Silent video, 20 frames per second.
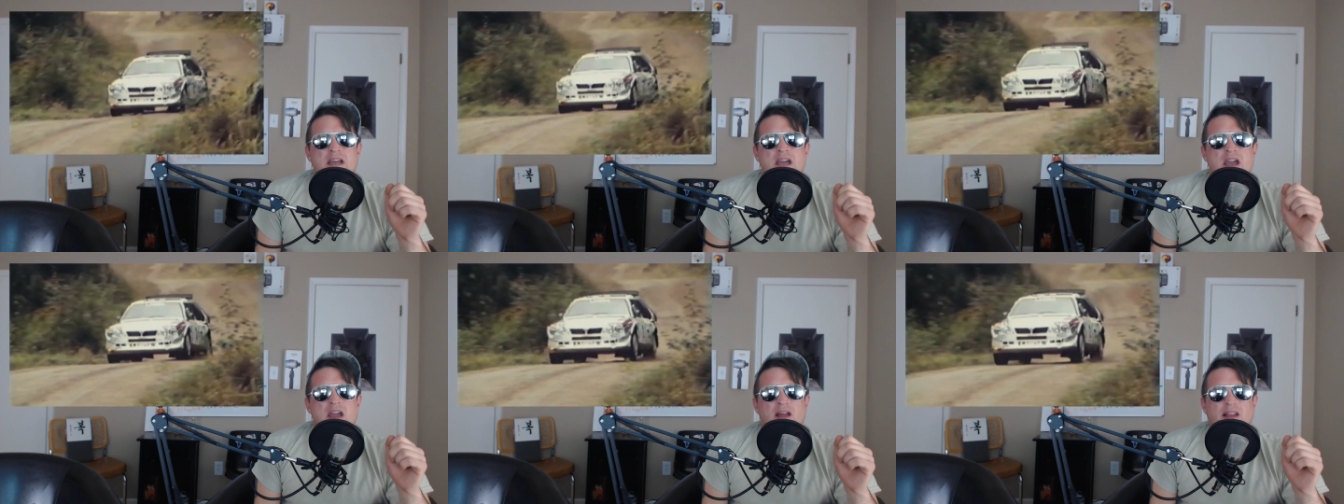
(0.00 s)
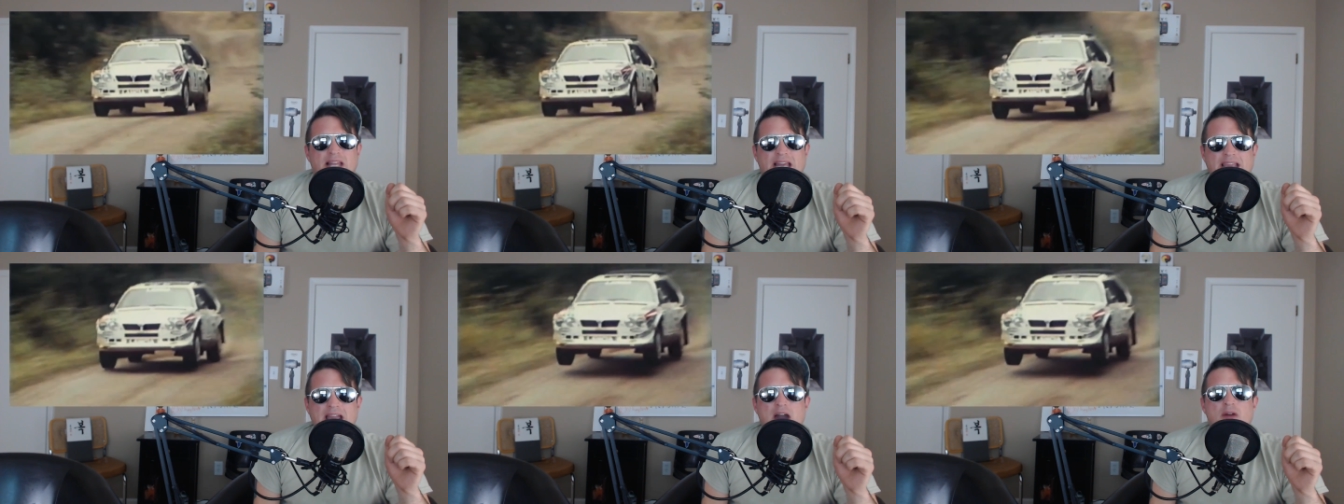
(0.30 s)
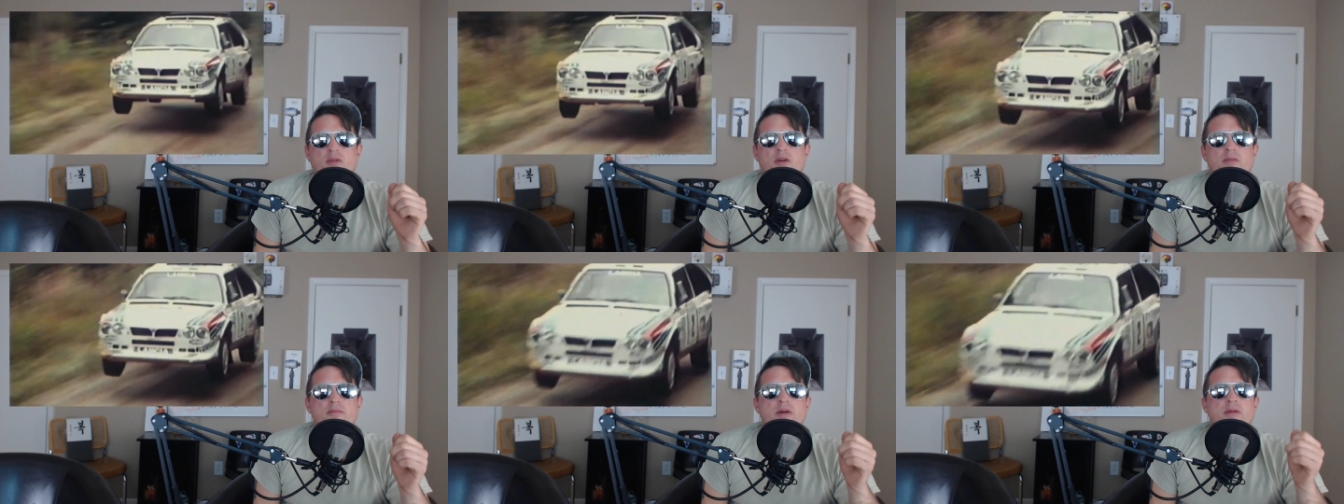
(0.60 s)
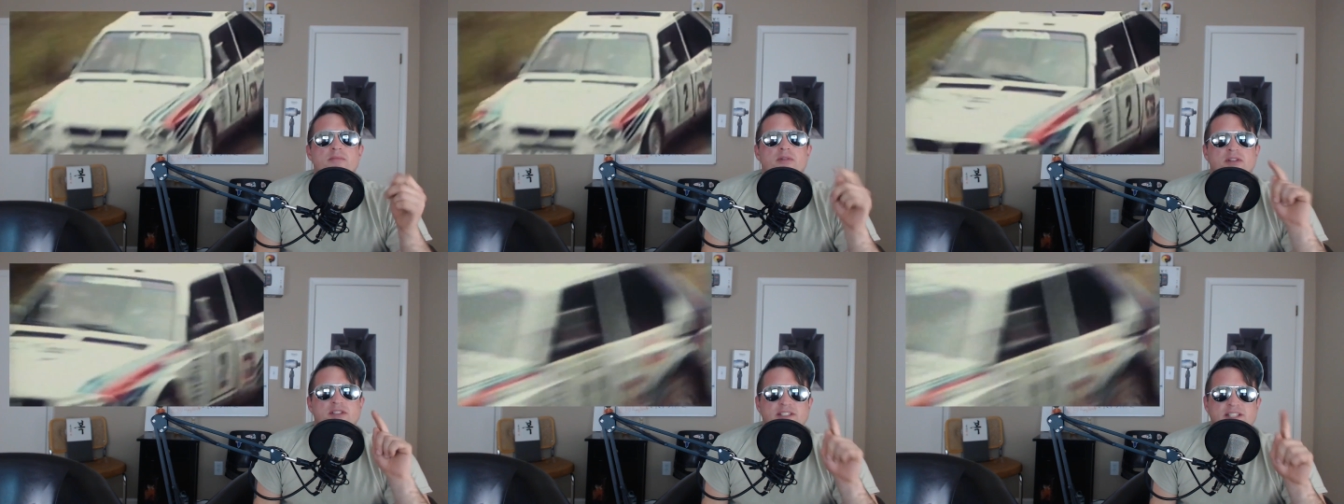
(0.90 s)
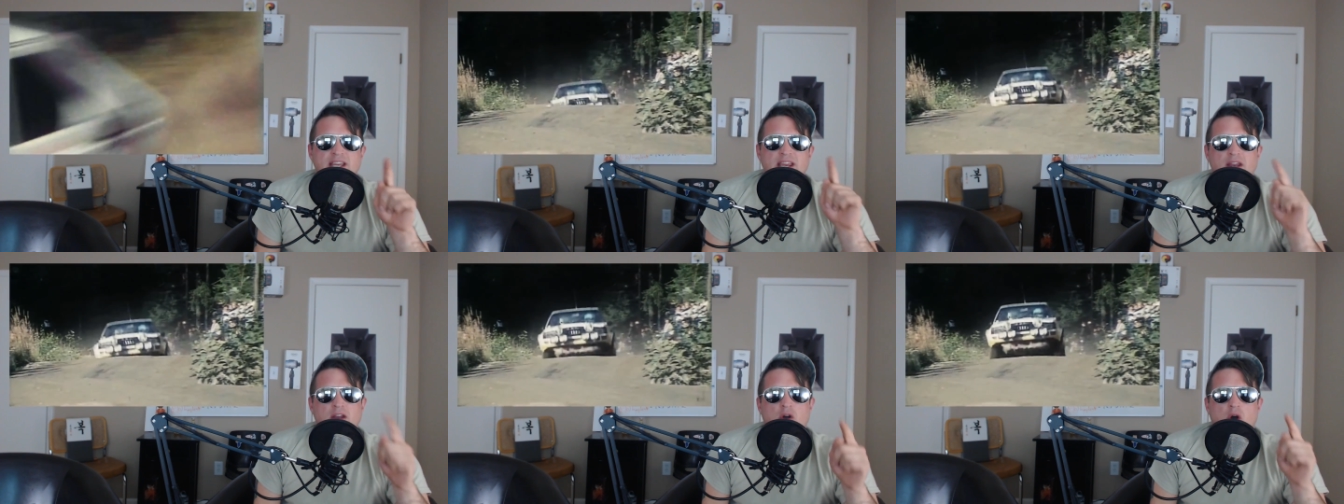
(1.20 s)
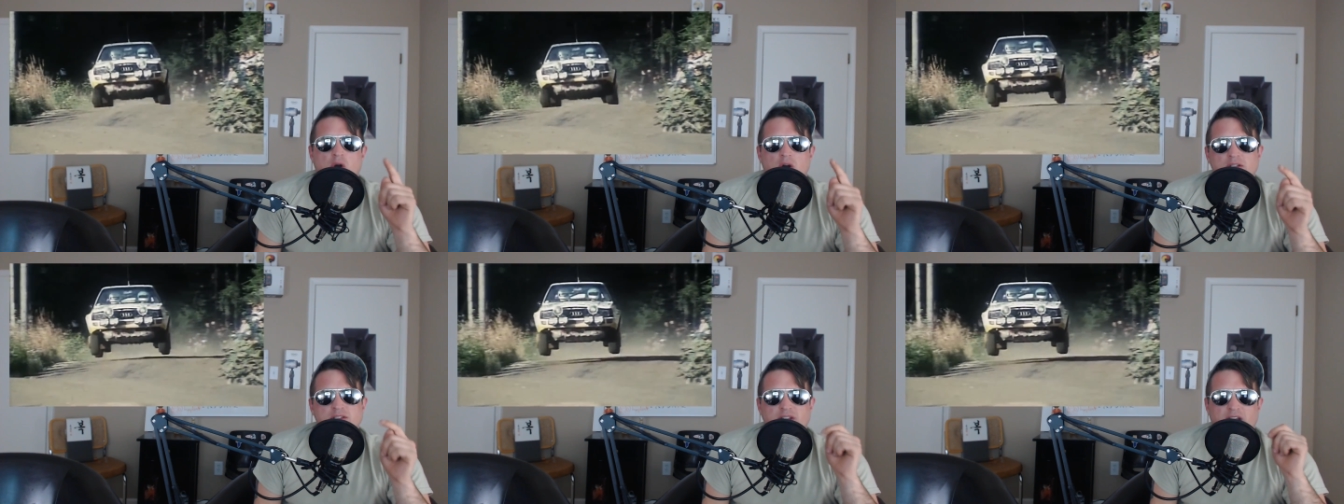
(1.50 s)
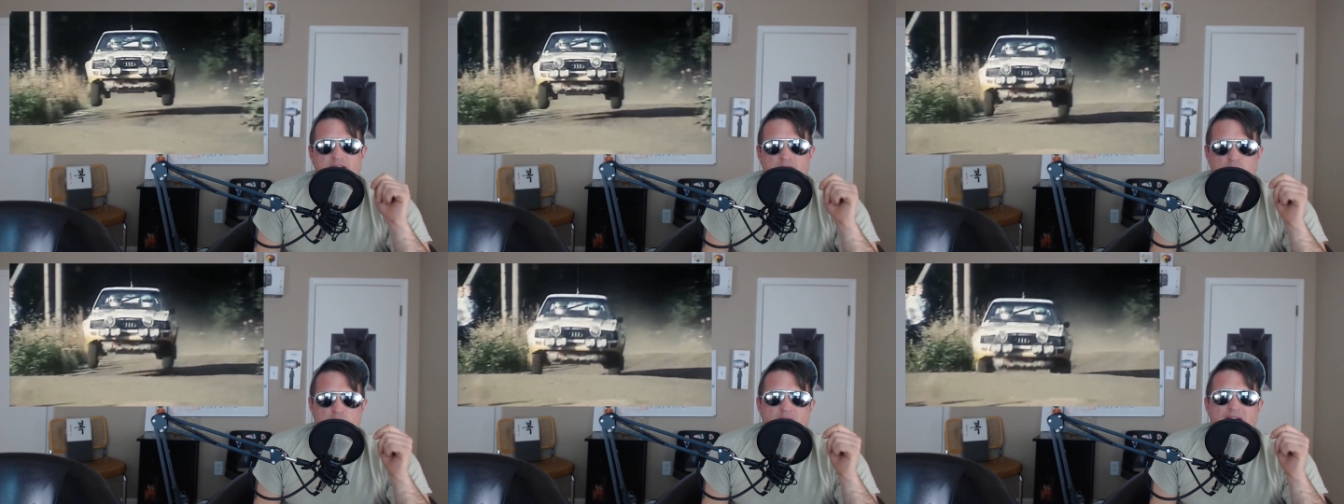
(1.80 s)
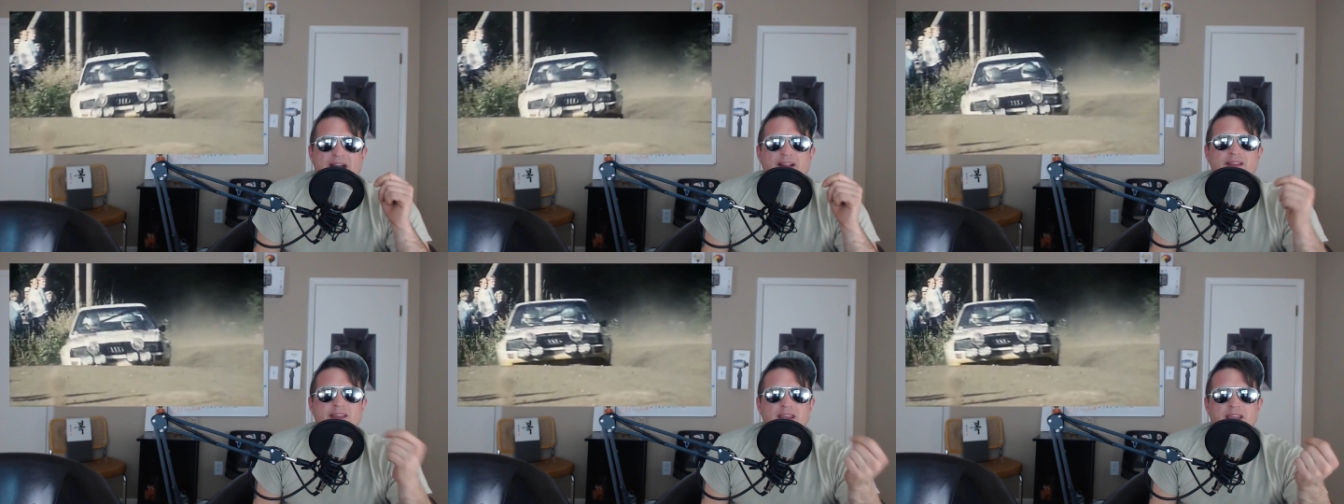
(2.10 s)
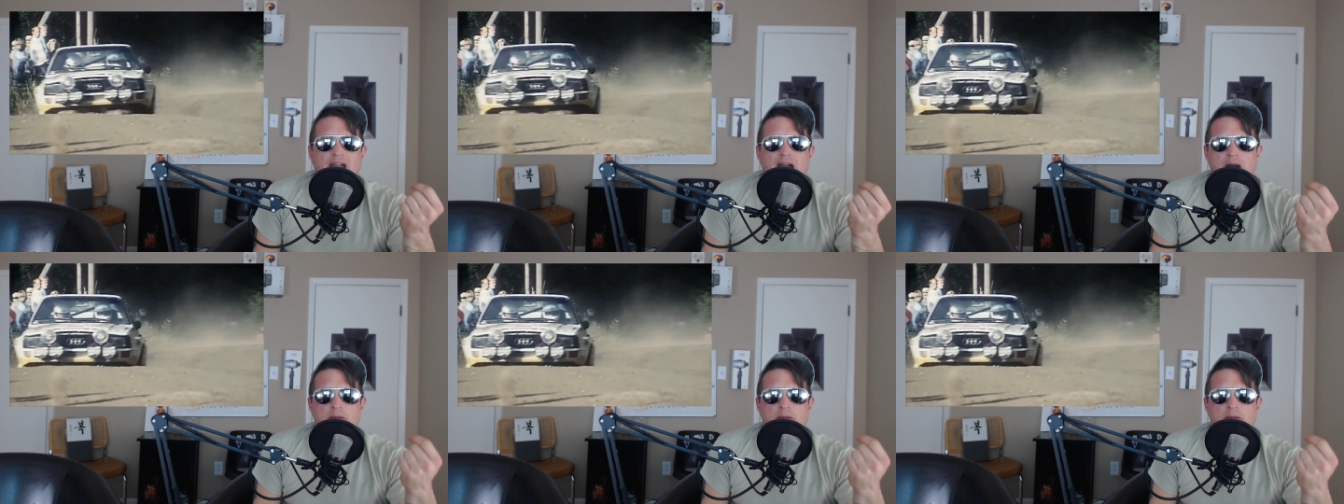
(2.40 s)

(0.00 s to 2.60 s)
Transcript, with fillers: Like I remember seeing cars like Rally got